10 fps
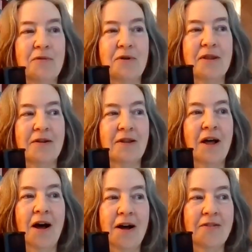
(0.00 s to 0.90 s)
through in their
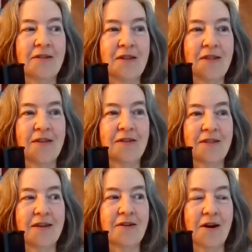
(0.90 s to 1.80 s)
logs and the things
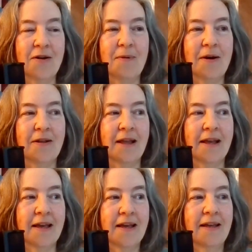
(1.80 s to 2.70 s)
that they talk about,
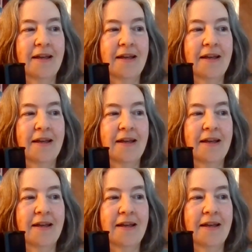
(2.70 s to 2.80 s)
like